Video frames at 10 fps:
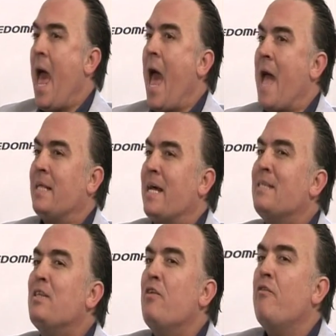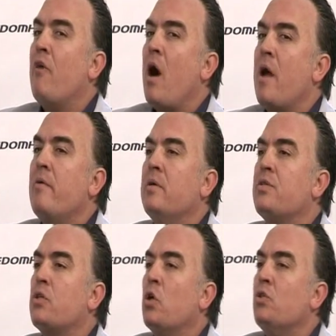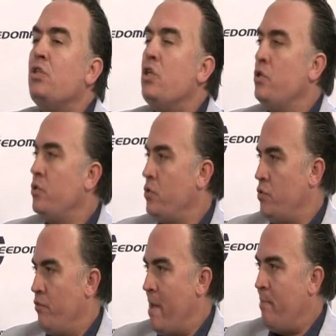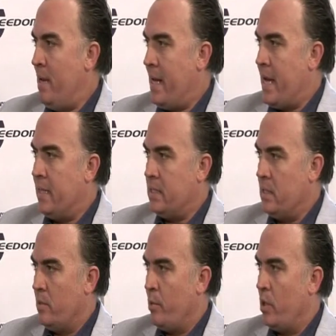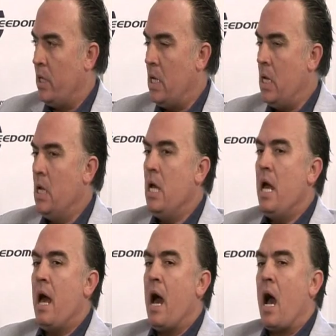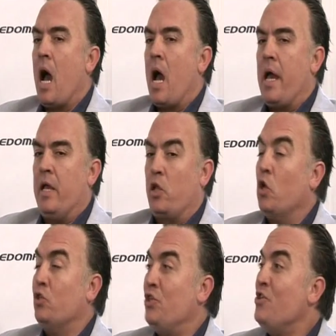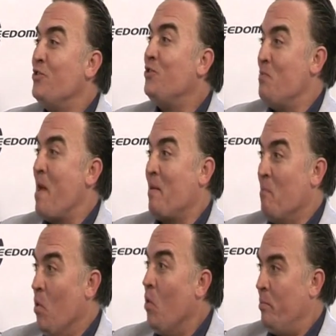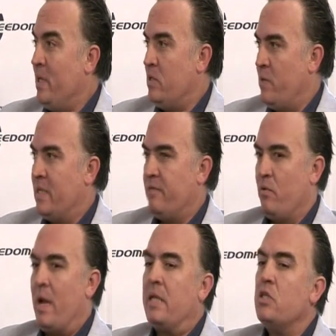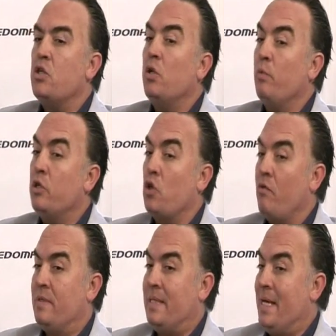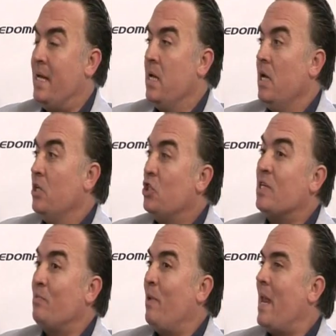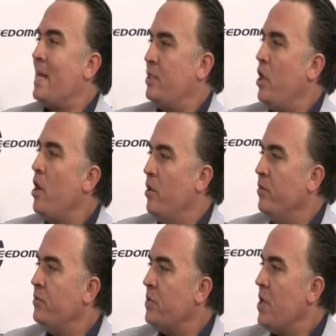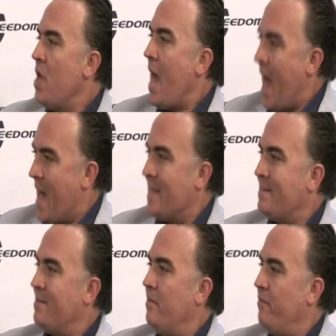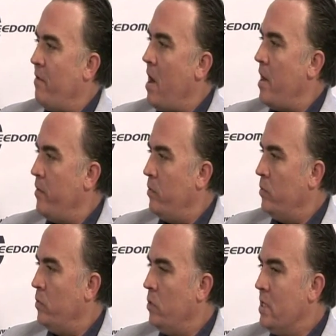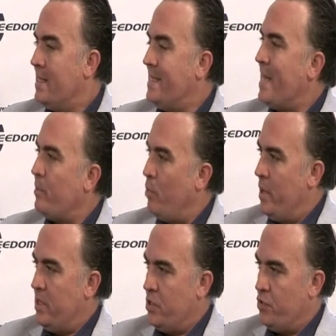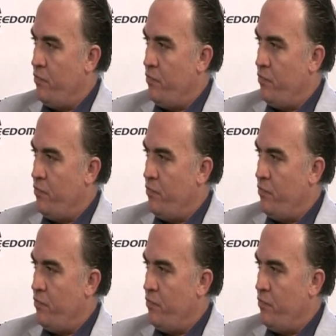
And as the virus continues to replicate in the body, it continues to make more P24 antigen, which obviously just plateaus as the viral set point is